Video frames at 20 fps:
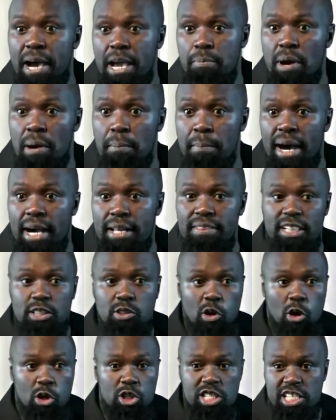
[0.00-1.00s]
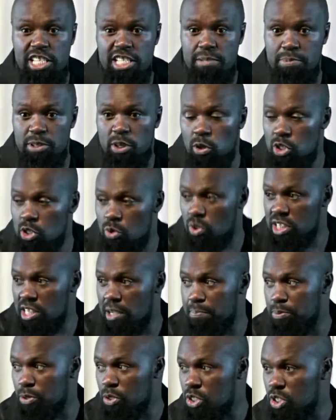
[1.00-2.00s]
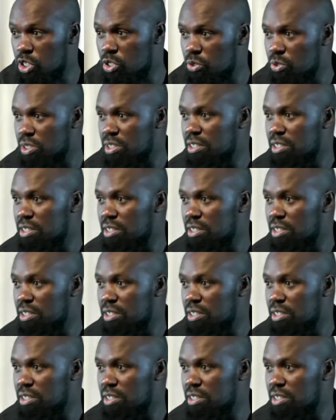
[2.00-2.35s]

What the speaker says: a man that God killed because he was a prostitute.